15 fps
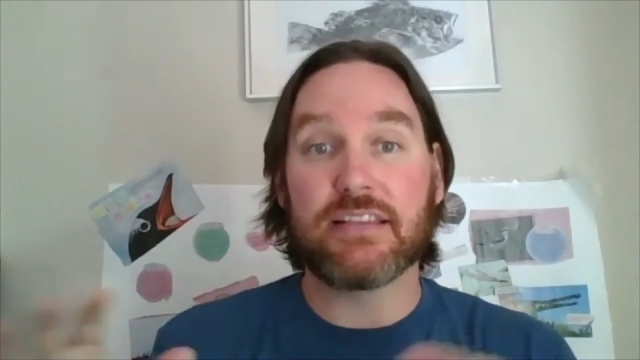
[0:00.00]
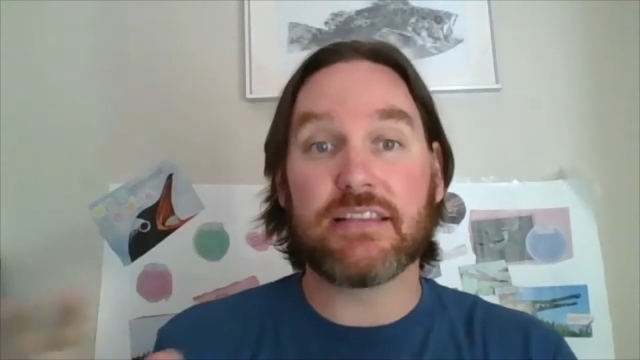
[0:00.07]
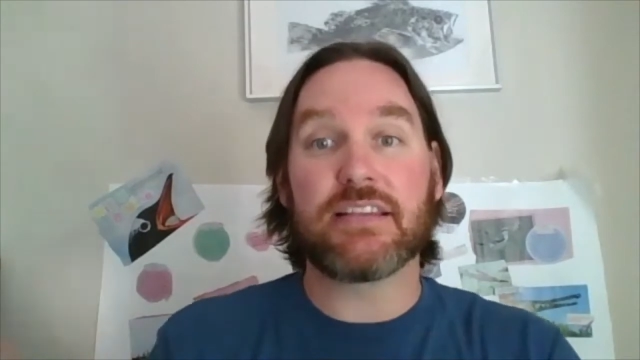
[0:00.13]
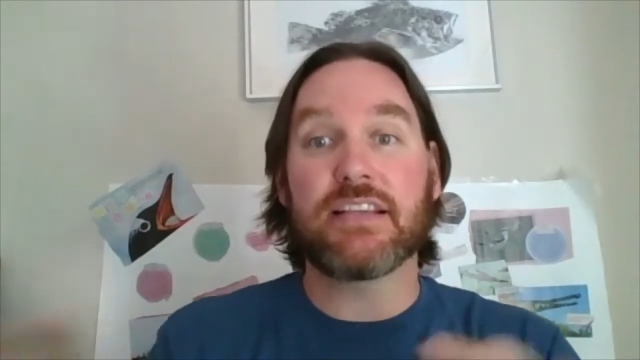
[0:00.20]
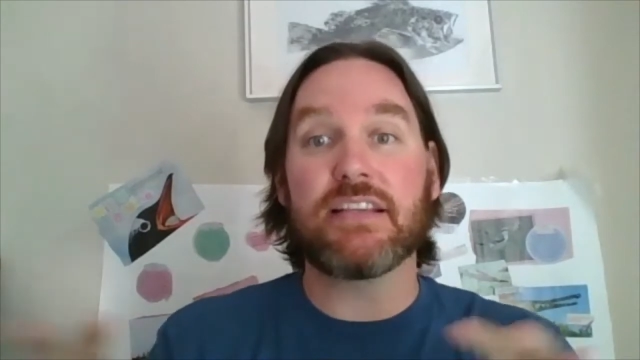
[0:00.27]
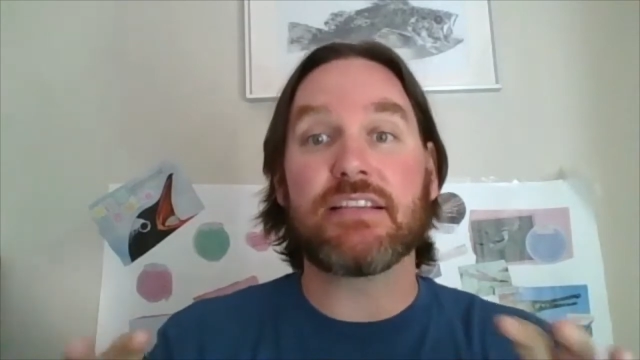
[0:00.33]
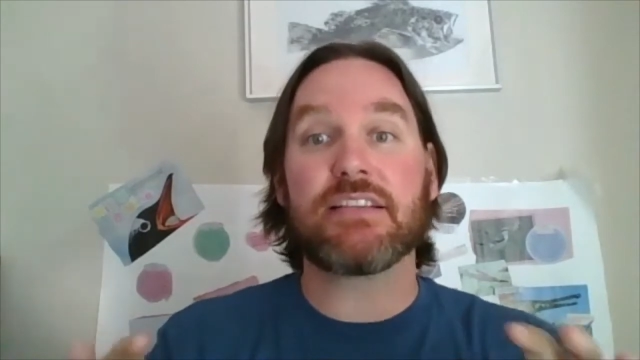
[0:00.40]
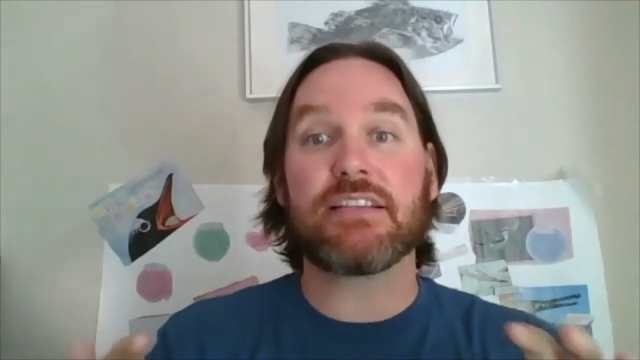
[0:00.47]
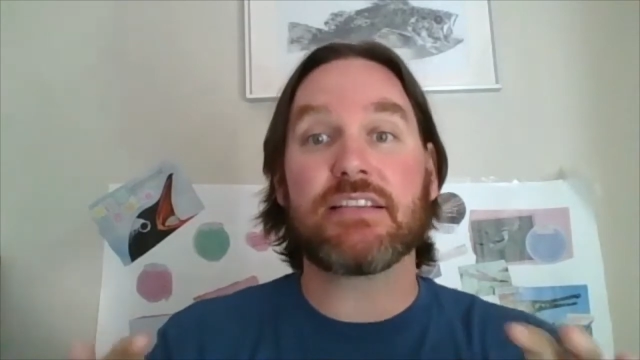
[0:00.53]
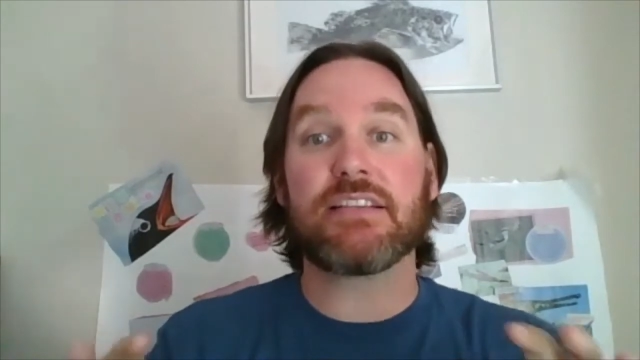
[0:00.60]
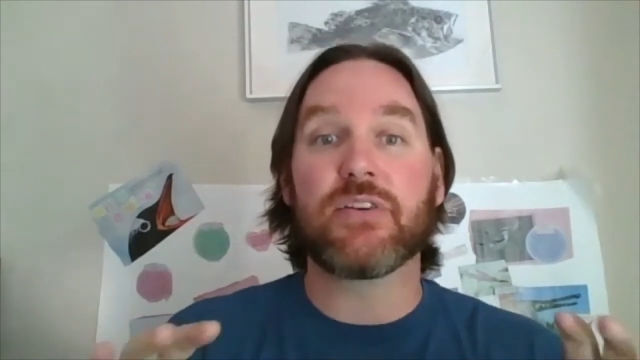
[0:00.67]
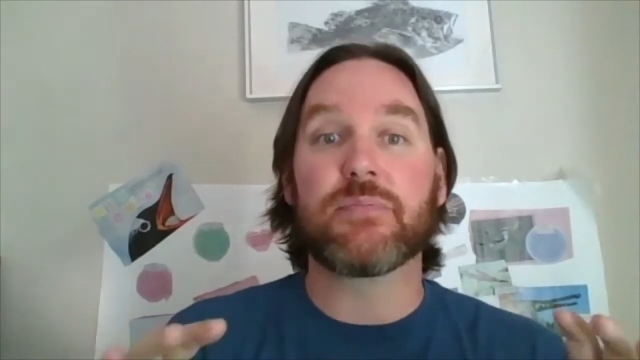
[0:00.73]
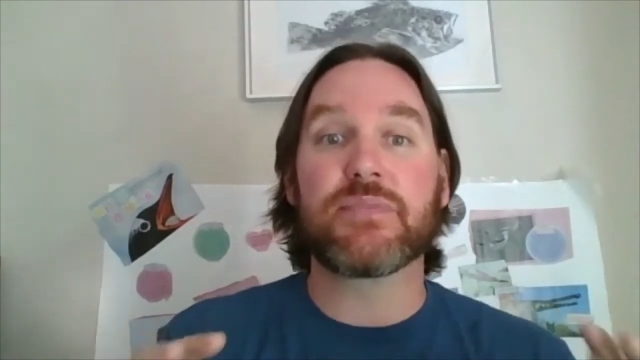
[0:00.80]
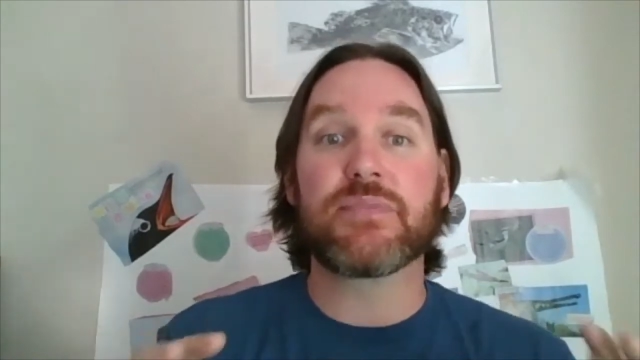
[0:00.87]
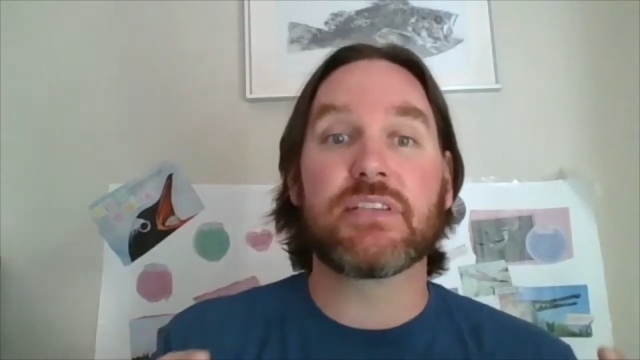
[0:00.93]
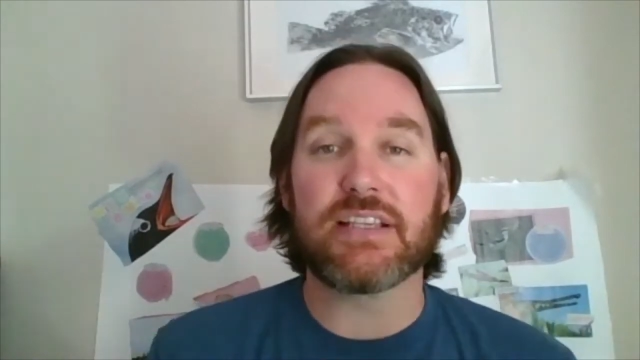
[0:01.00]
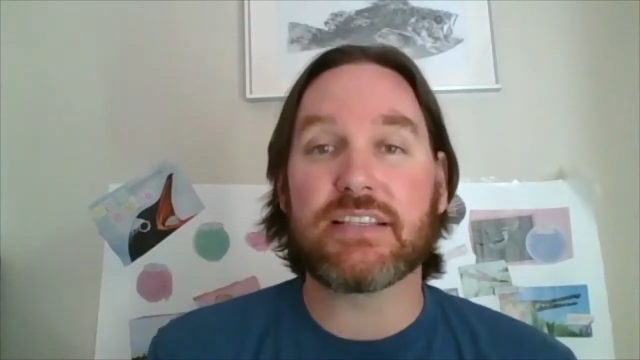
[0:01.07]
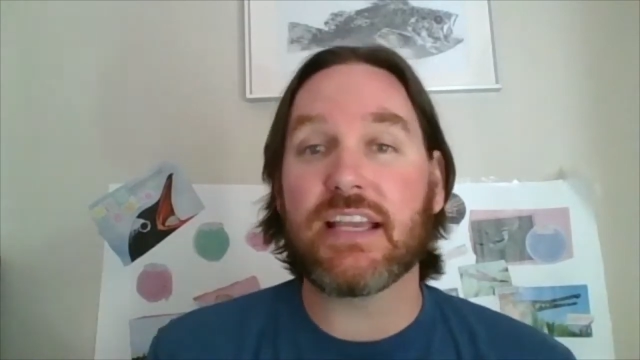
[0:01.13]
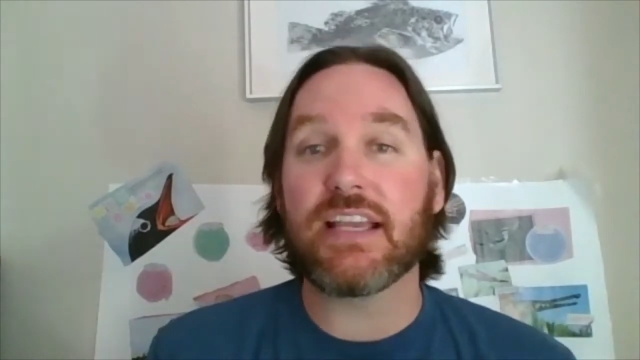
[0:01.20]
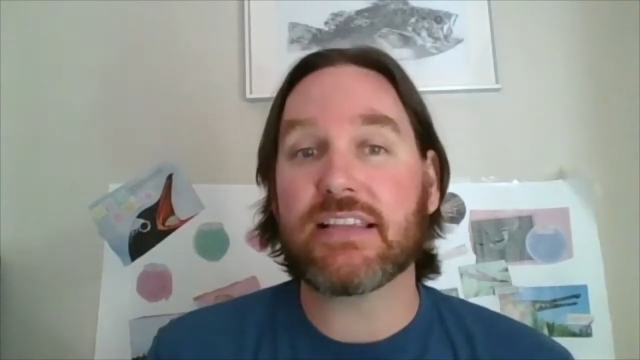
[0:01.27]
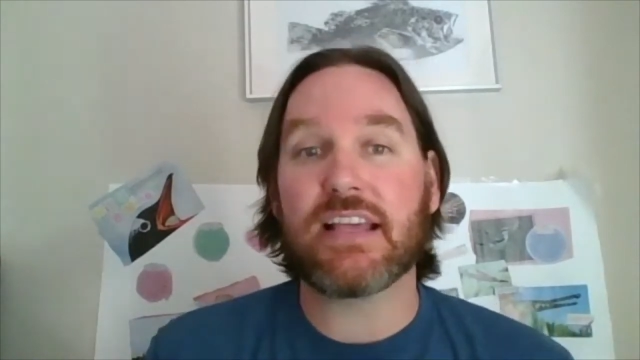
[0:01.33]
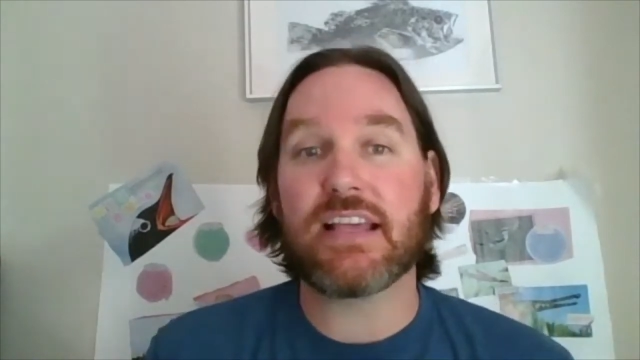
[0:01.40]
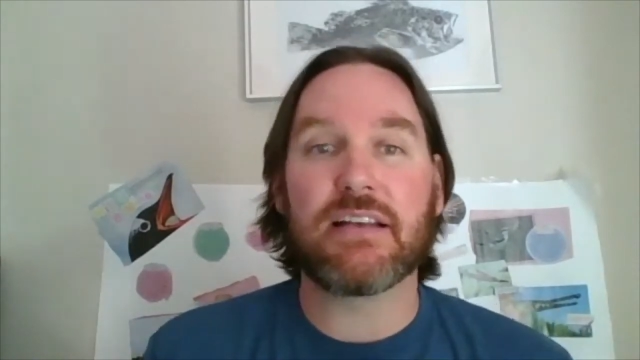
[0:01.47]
these groups take that